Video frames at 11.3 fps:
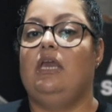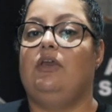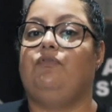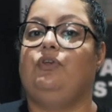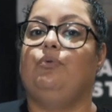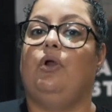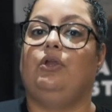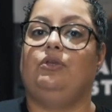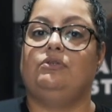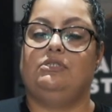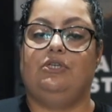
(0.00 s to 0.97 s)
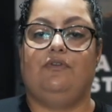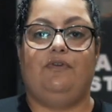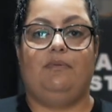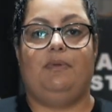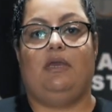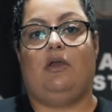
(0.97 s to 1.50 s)
If you are used to your
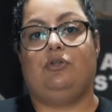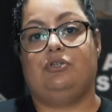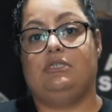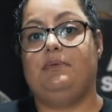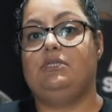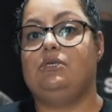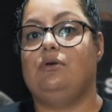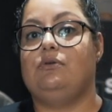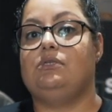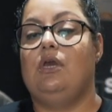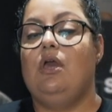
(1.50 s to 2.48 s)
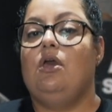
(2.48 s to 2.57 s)
feet being on your tippy toes,